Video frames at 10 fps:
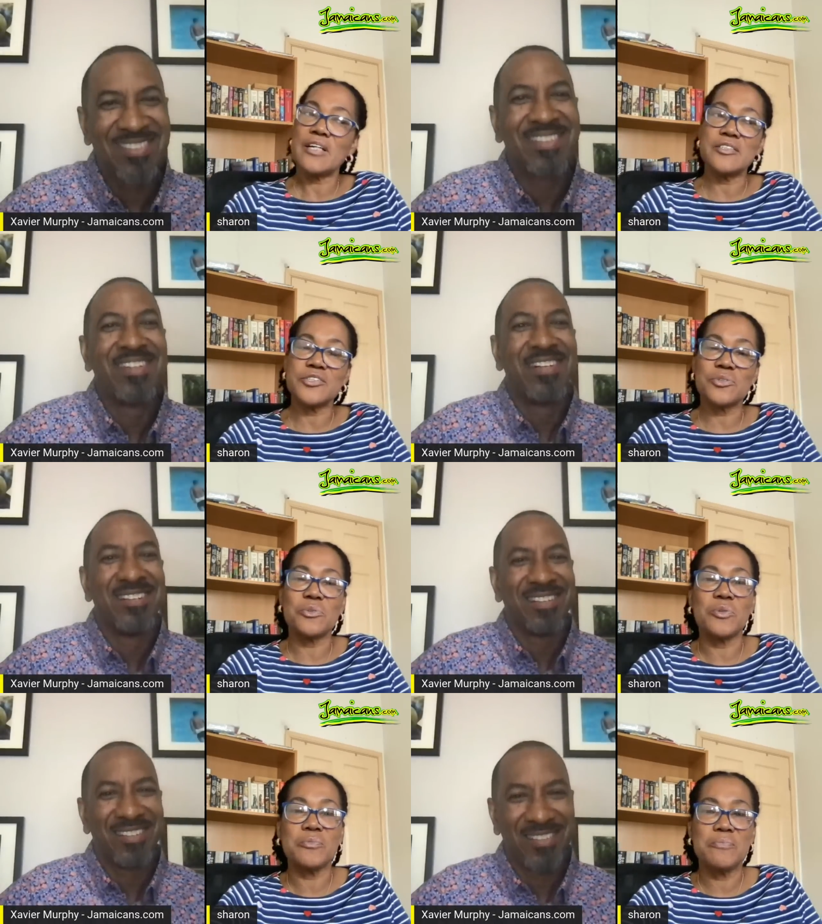Speaker 1: at a
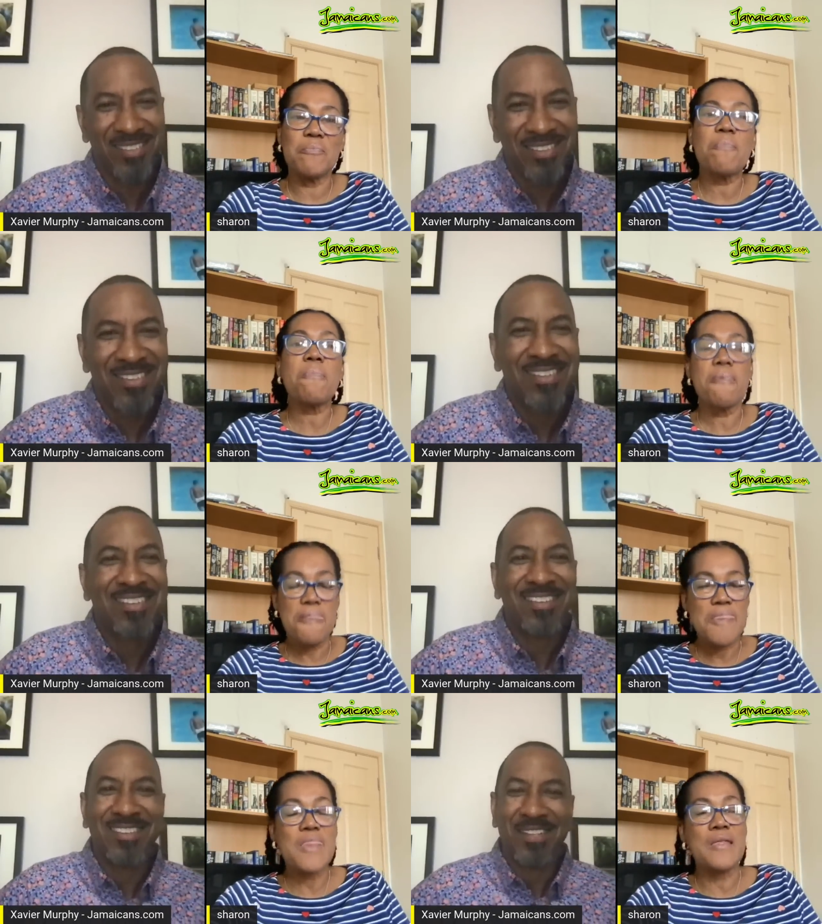school.
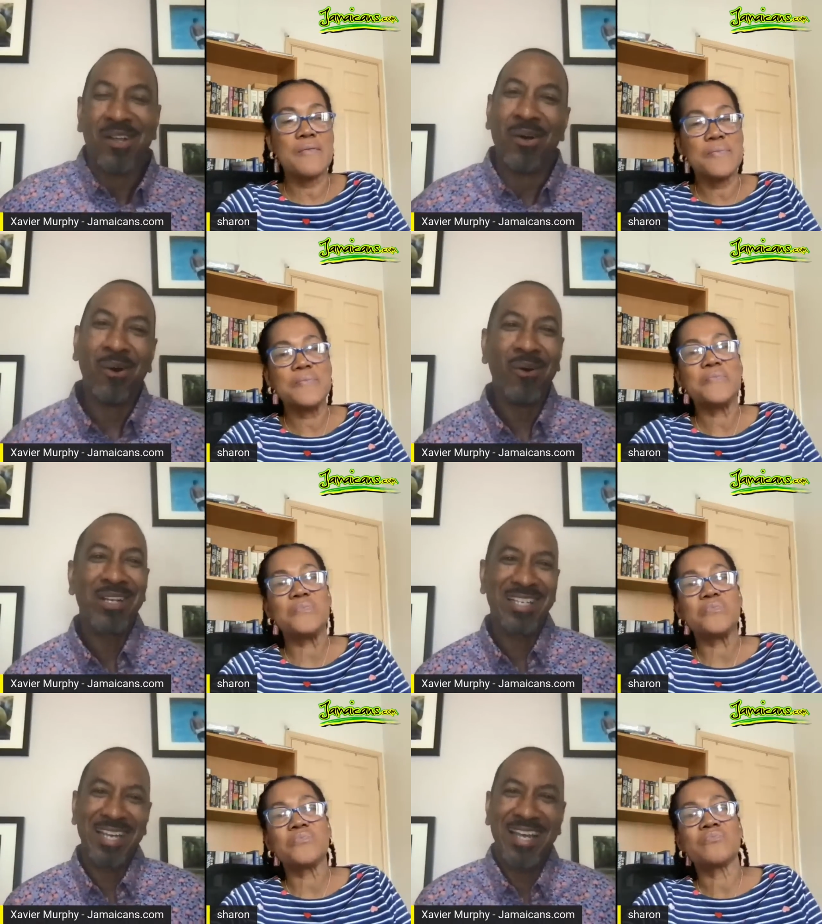
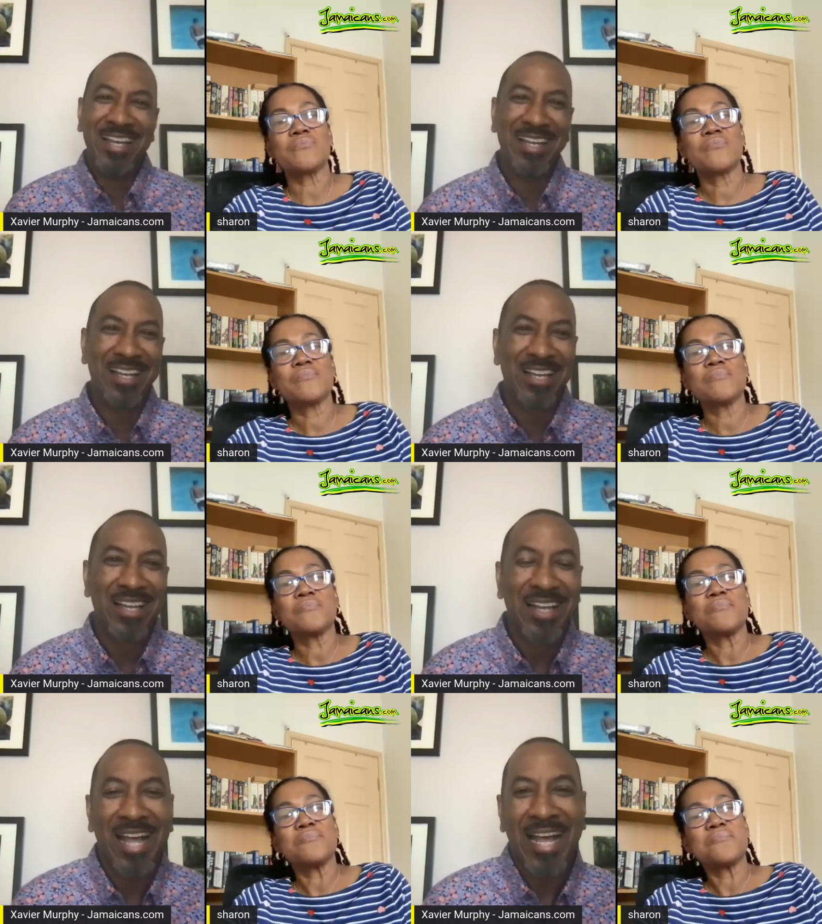
Speaker 2: Okay.
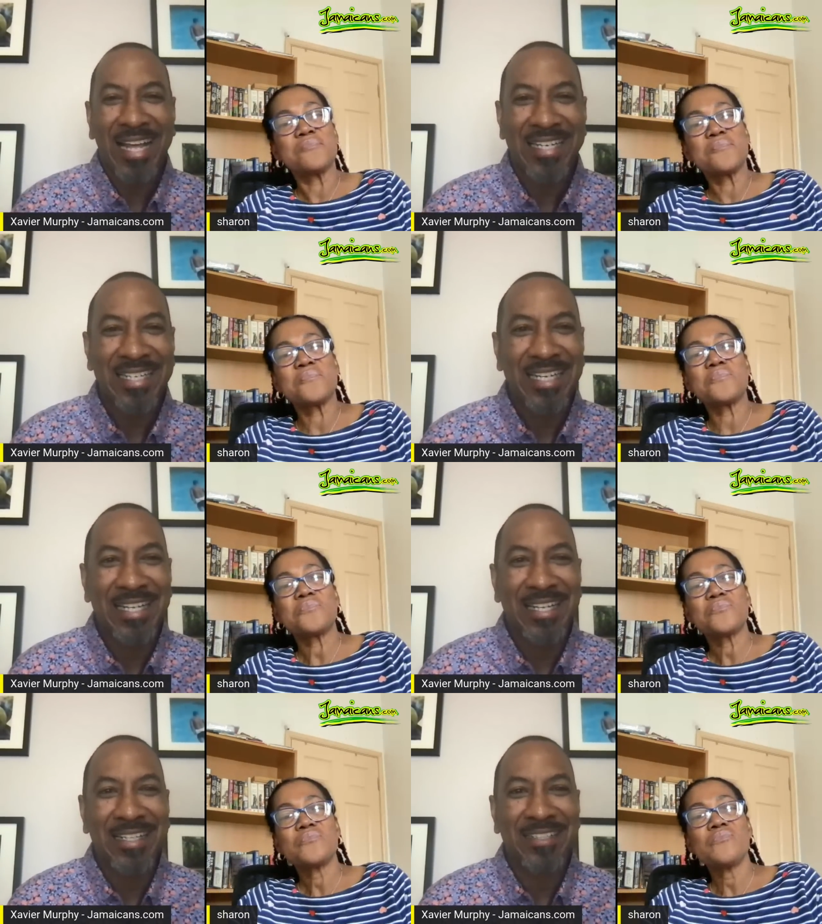And
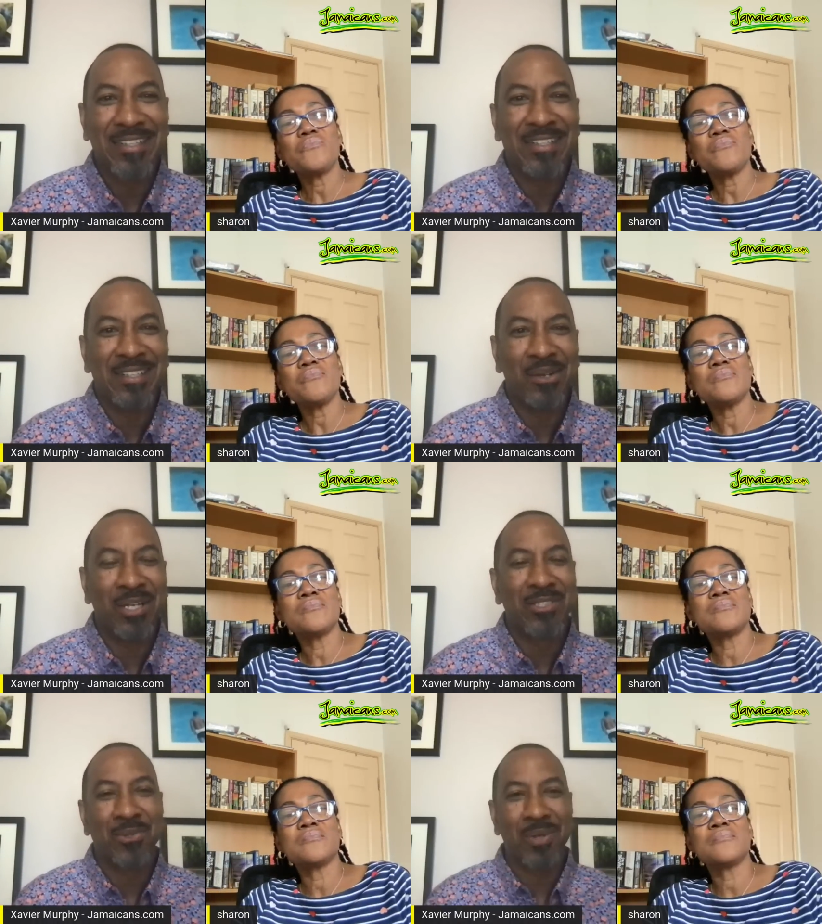you know,
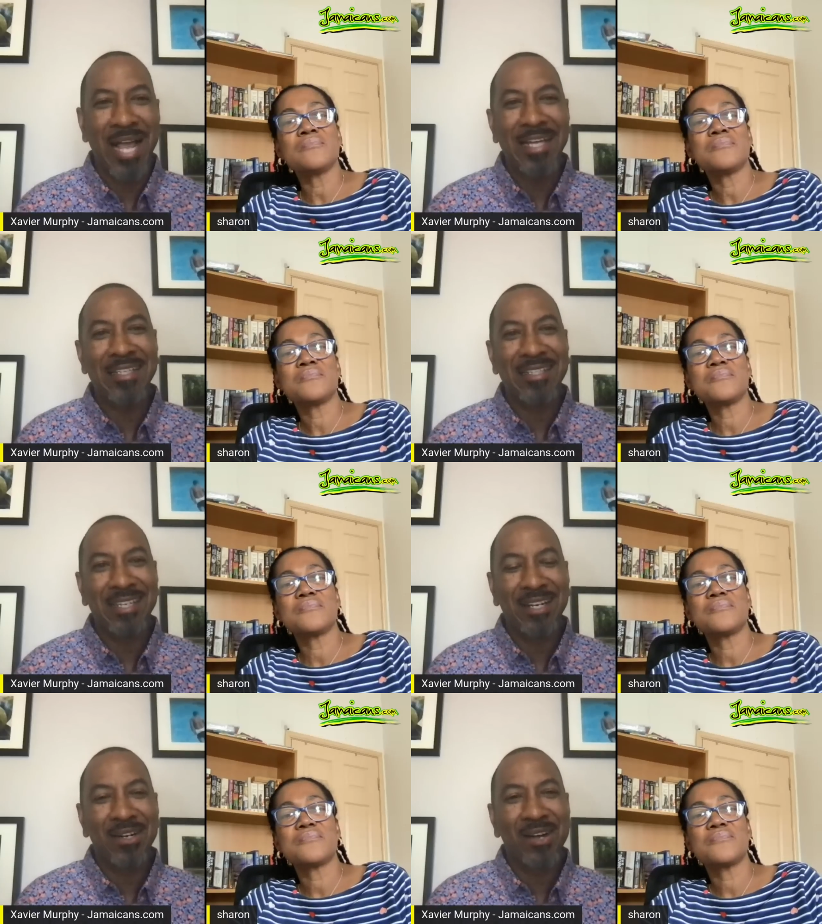it's right
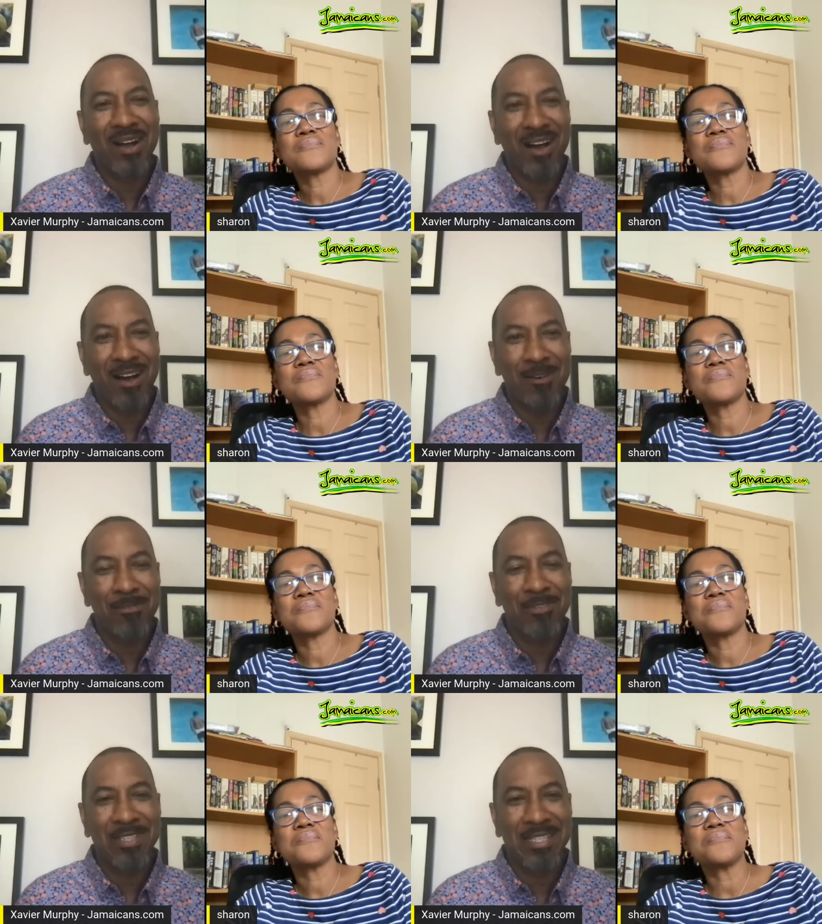there
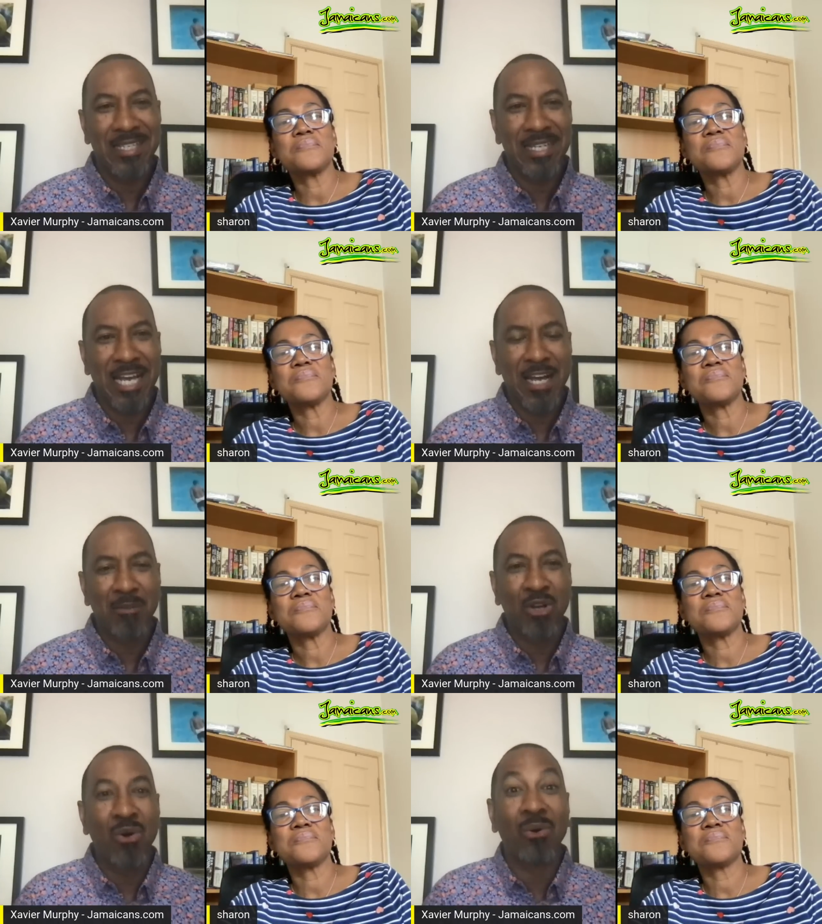off
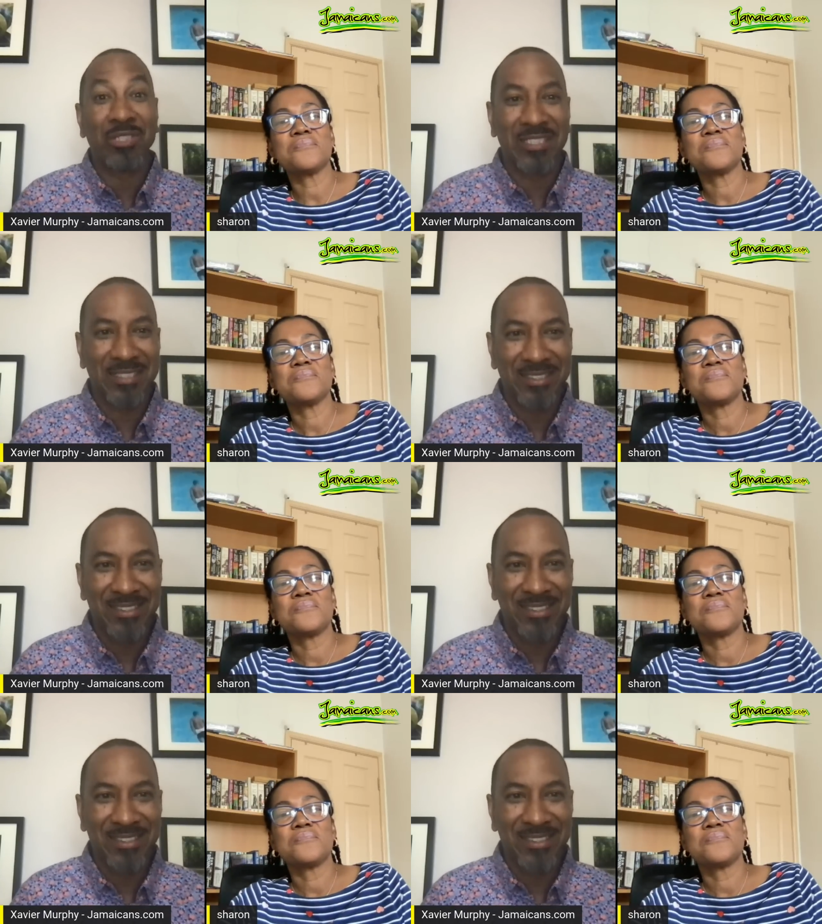the coast,